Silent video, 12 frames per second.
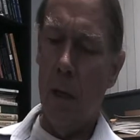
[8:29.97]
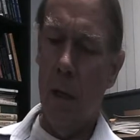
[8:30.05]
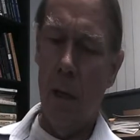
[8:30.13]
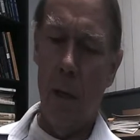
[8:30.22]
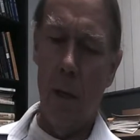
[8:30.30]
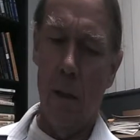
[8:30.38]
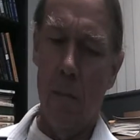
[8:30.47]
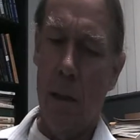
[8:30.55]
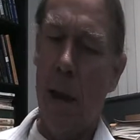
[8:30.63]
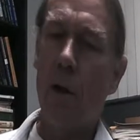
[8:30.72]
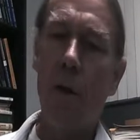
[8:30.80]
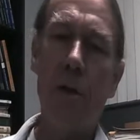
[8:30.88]
a
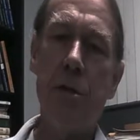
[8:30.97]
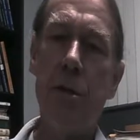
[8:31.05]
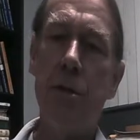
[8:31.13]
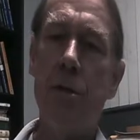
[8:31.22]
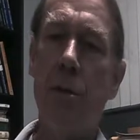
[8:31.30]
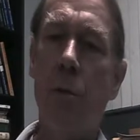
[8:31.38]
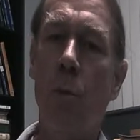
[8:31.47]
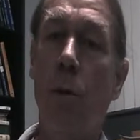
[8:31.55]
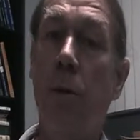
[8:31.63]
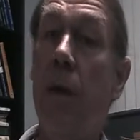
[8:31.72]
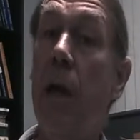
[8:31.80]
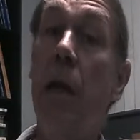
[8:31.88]
manner consistent
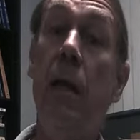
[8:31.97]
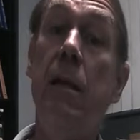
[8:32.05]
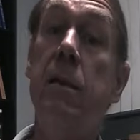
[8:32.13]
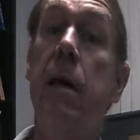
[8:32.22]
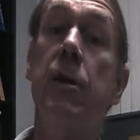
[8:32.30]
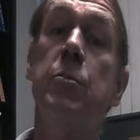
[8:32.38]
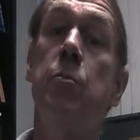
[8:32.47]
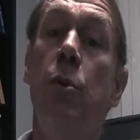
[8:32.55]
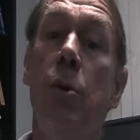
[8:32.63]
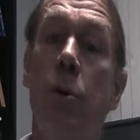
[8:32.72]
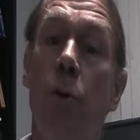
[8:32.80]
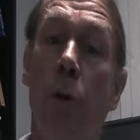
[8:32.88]
with any
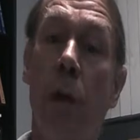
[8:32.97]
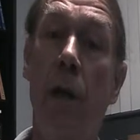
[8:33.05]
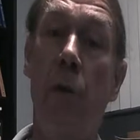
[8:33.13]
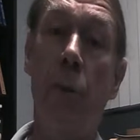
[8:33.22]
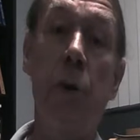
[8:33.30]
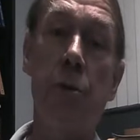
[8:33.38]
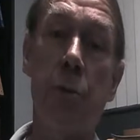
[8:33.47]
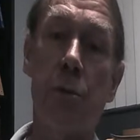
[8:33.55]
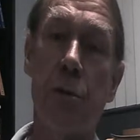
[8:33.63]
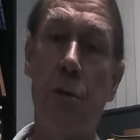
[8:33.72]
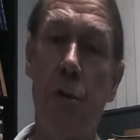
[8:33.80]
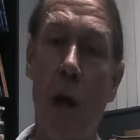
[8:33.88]
textbook or any resource
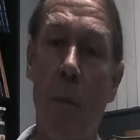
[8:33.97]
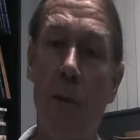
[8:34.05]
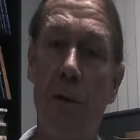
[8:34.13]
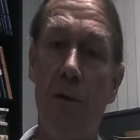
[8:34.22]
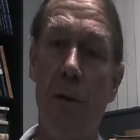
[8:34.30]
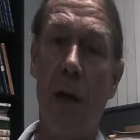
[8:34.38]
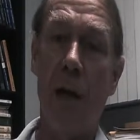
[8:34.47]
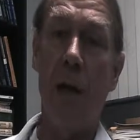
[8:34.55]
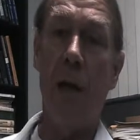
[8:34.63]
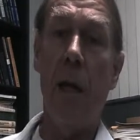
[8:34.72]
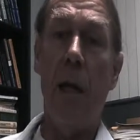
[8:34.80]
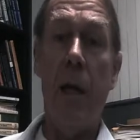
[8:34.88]
that you happen to find,
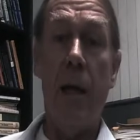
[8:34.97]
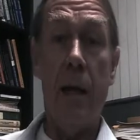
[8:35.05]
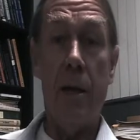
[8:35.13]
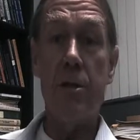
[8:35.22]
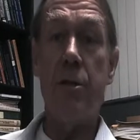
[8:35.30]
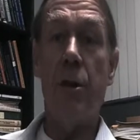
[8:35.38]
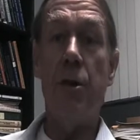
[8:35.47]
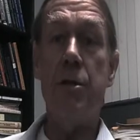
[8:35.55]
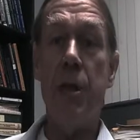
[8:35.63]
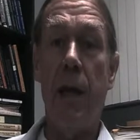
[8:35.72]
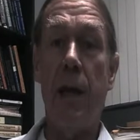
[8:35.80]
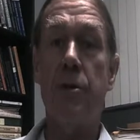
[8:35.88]
as long as
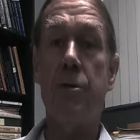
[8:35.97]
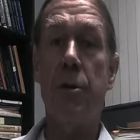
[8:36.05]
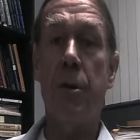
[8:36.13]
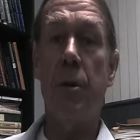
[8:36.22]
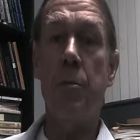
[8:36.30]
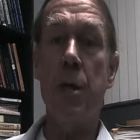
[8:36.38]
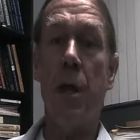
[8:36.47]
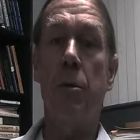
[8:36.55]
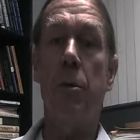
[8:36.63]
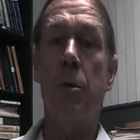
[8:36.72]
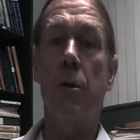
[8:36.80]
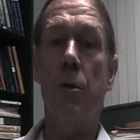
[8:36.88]
the answer comes
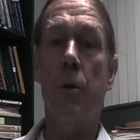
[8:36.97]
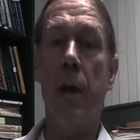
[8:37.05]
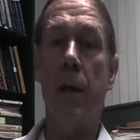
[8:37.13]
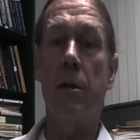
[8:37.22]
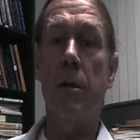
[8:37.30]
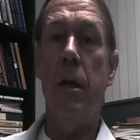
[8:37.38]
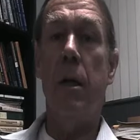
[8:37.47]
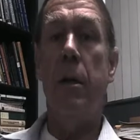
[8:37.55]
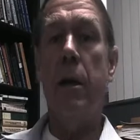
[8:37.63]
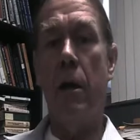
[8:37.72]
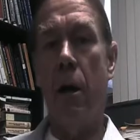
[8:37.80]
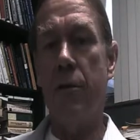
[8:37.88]
out correct.
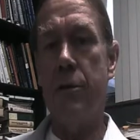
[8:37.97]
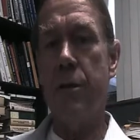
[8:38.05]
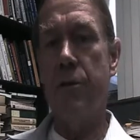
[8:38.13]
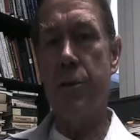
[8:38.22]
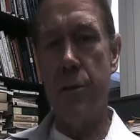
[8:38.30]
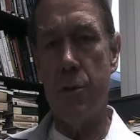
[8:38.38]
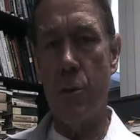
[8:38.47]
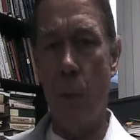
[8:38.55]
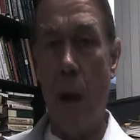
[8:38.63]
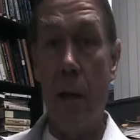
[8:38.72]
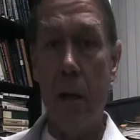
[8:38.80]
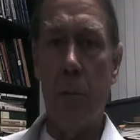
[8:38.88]
Now obviously if it's just
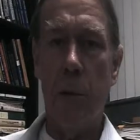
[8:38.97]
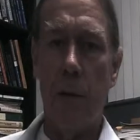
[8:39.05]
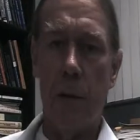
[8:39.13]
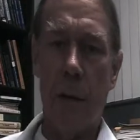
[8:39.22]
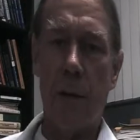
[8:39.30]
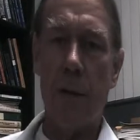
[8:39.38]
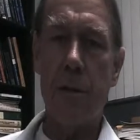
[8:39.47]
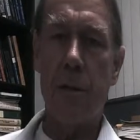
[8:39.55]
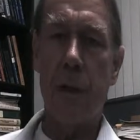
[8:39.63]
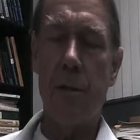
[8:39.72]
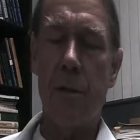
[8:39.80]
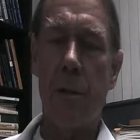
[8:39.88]
randomly correct,
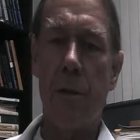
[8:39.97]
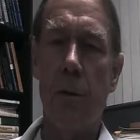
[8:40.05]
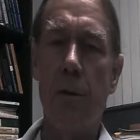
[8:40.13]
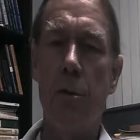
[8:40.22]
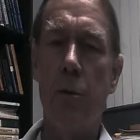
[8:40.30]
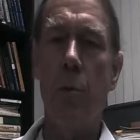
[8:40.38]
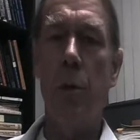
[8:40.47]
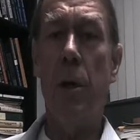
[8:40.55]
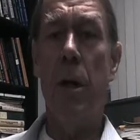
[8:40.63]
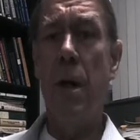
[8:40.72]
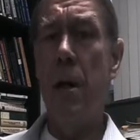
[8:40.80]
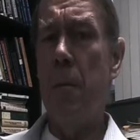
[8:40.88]
that's another issue, but
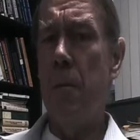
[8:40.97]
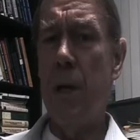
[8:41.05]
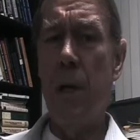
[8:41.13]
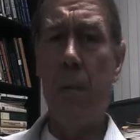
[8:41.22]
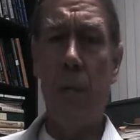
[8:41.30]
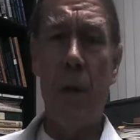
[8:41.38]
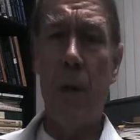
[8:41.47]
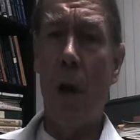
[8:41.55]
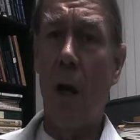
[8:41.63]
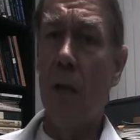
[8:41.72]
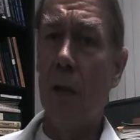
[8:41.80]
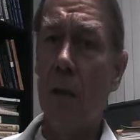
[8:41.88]
again, there
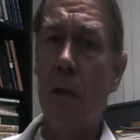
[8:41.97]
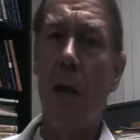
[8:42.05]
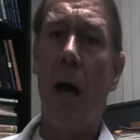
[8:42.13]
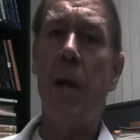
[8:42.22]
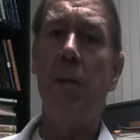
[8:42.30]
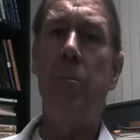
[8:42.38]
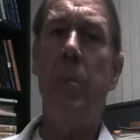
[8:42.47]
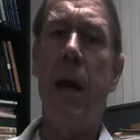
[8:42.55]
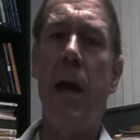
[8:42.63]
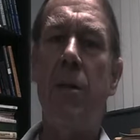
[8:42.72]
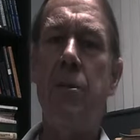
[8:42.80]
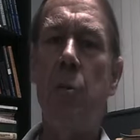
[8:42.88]
are a lot of
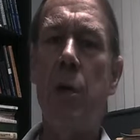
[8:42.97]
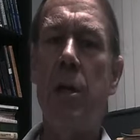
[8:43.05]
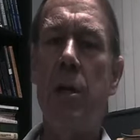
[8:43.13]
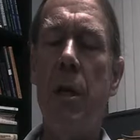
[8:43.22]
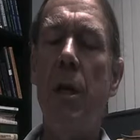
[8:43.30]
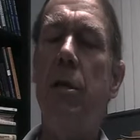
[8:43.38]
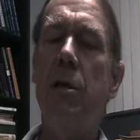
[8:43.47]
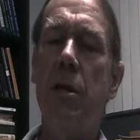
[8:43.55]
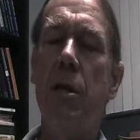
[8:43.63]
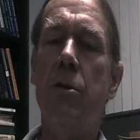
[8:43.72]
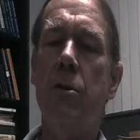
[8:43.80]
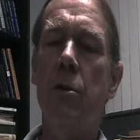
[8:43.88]
paths we can take to
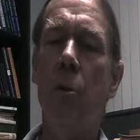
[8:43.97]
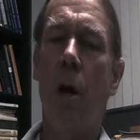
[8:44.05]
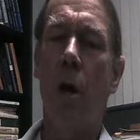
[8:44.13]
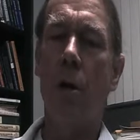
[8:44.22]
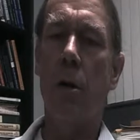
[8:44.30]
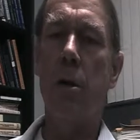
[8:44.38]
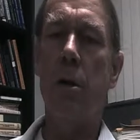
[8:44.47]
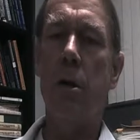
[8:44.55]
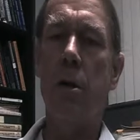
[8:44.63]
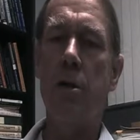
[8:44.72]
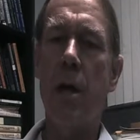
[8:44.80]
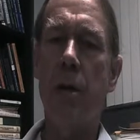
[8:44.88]
get to our
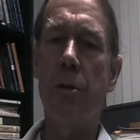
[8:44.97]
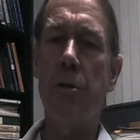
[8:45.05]
desired